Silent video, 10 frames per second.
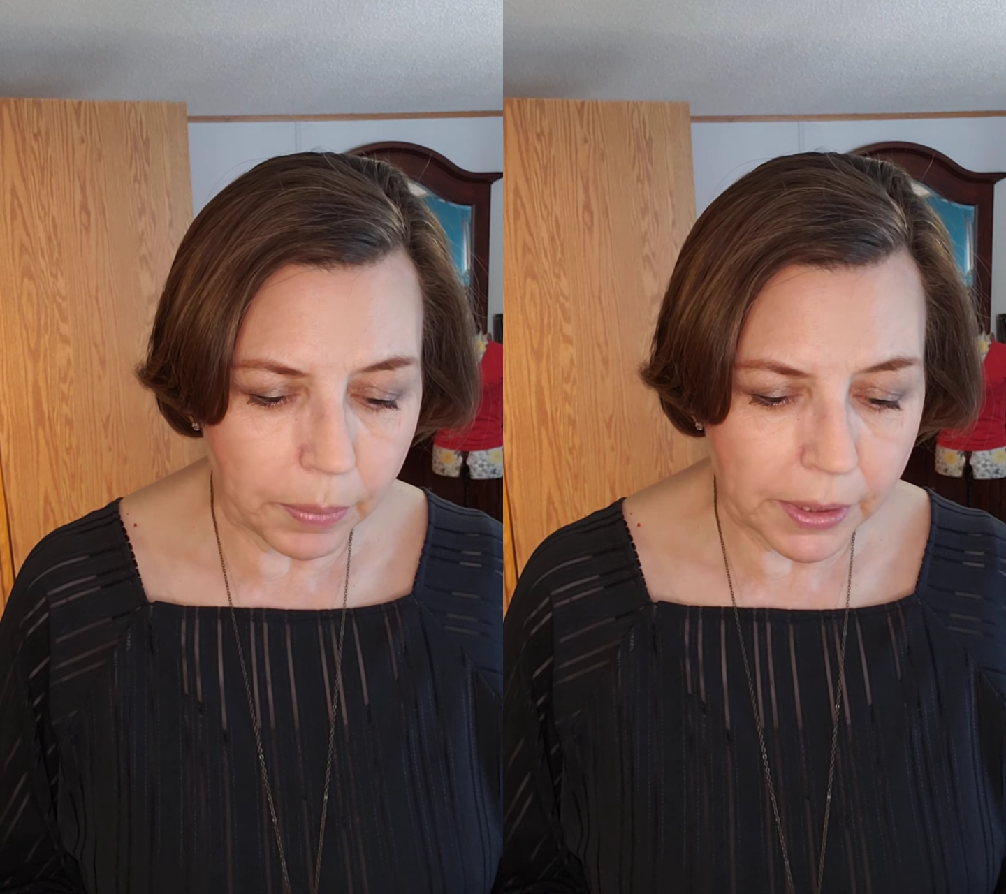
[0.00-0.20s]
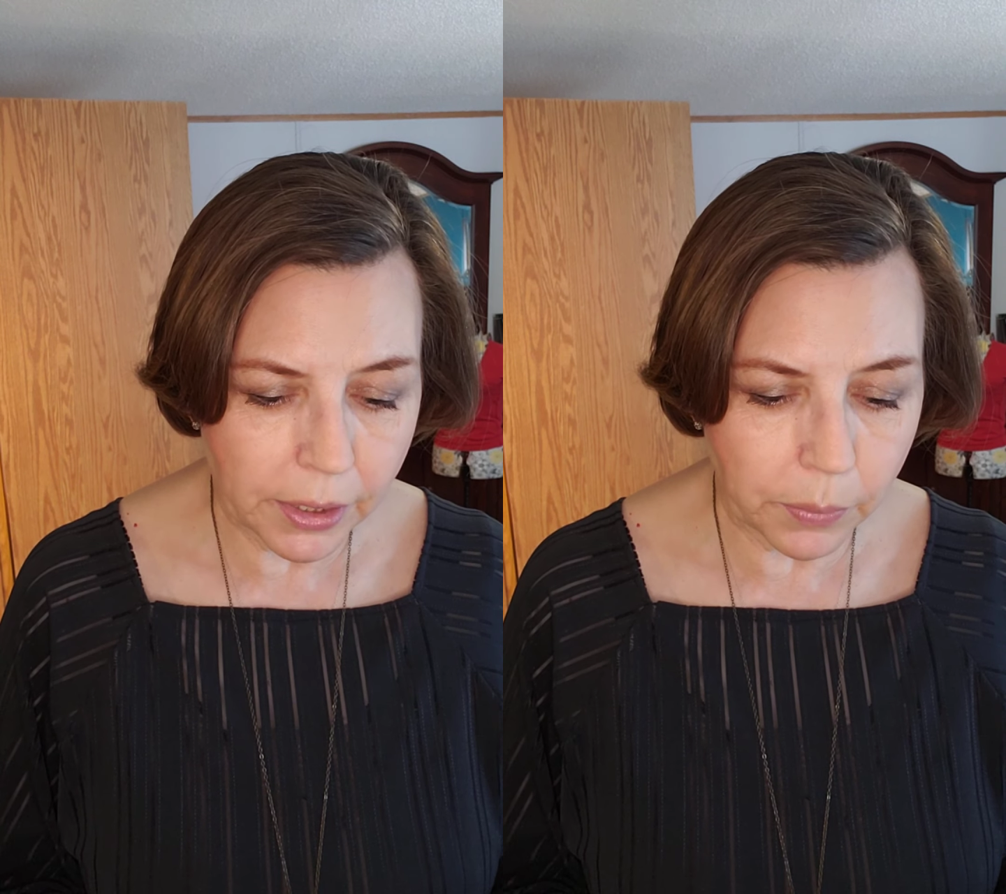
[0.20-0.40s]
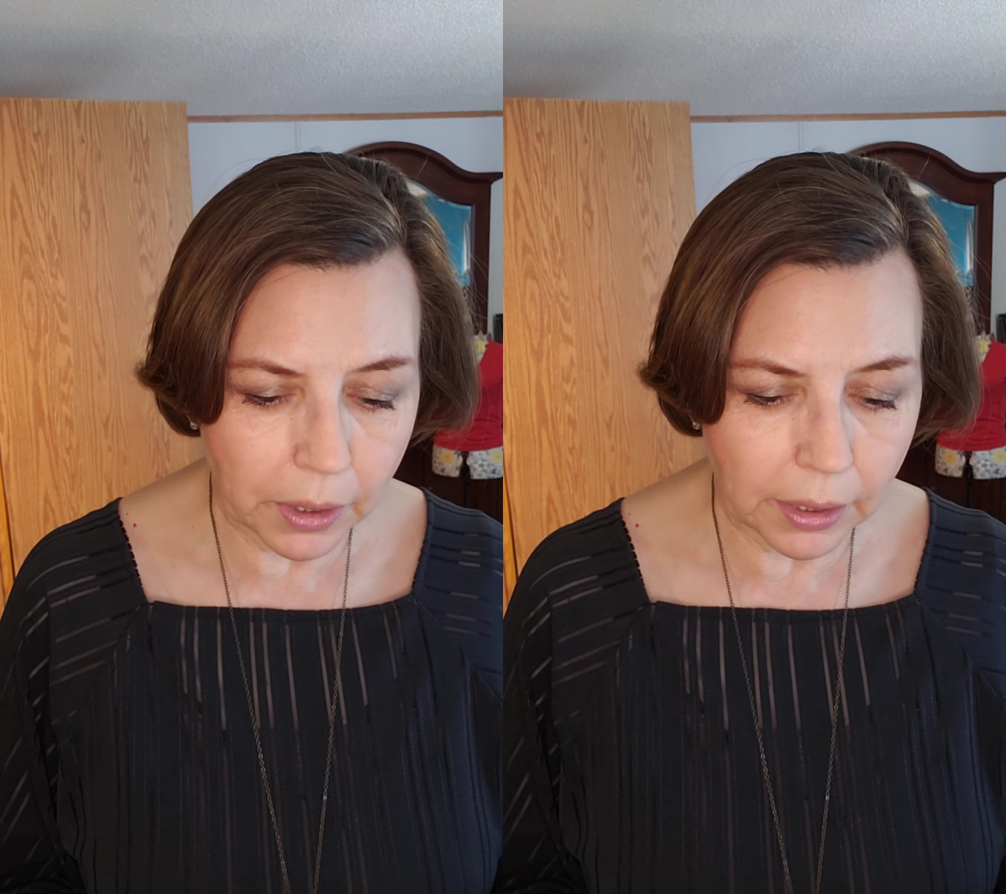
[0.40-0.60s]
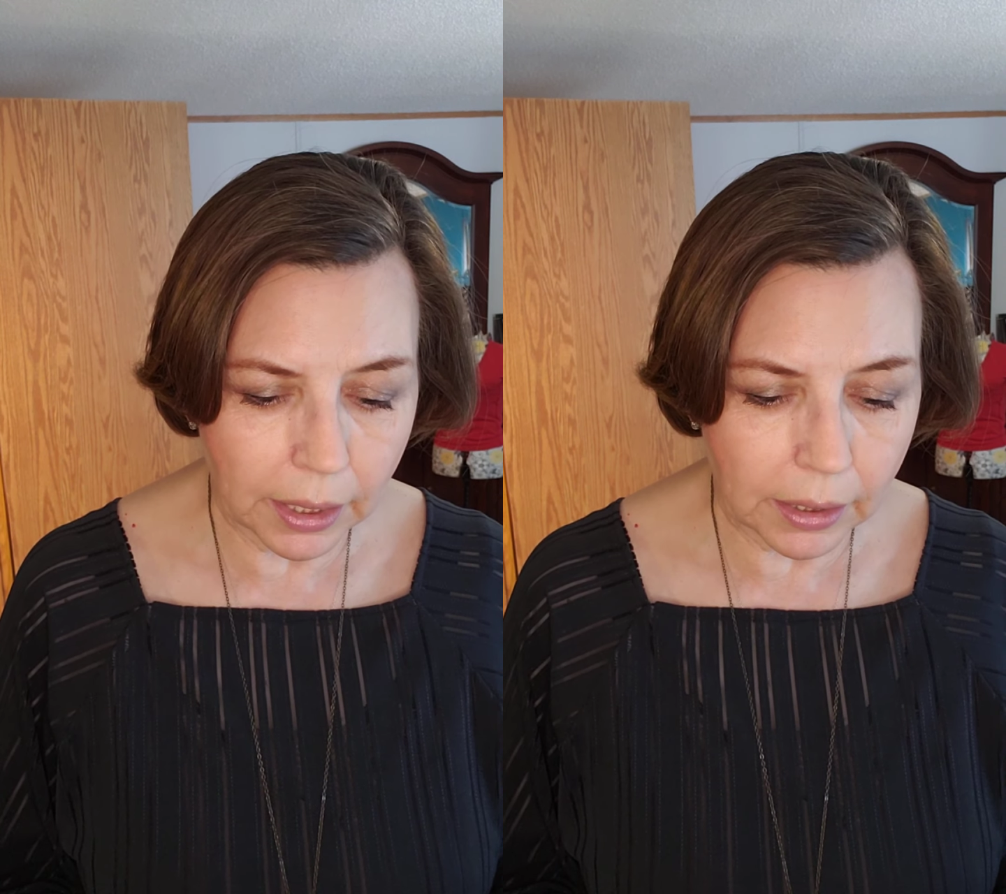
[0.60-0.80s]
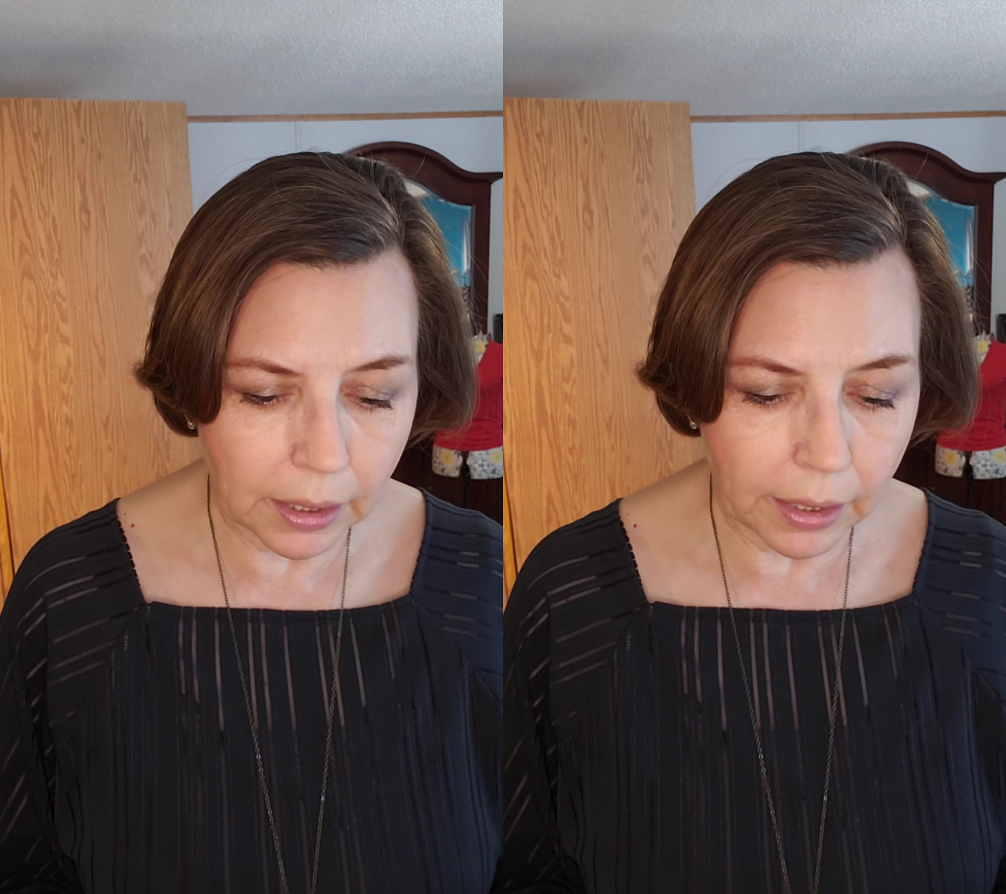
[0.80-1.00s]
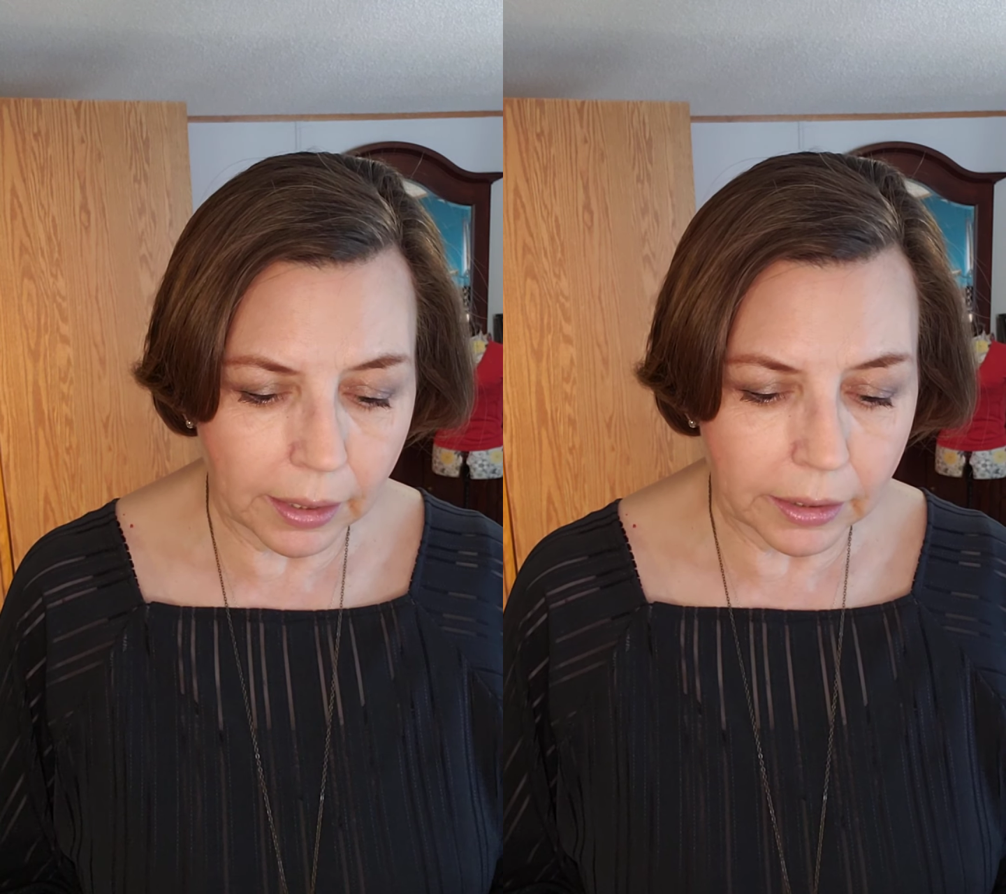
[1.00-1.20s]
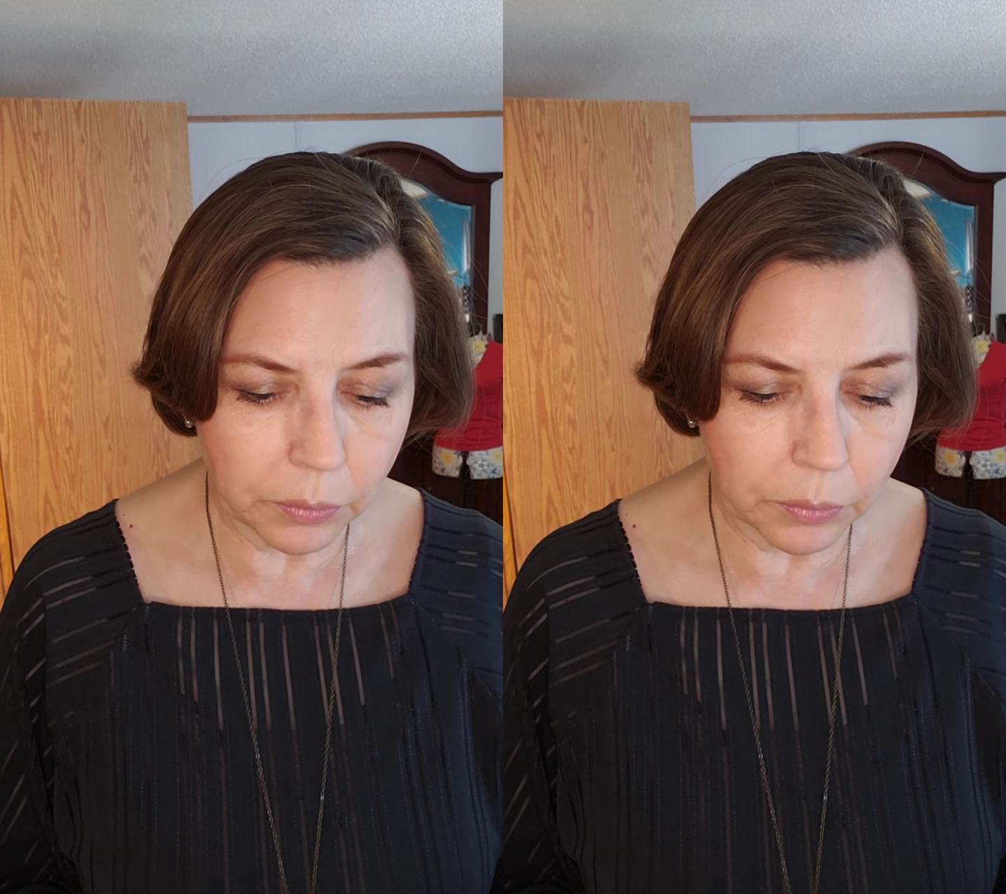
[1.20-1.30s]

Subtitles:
has square neckline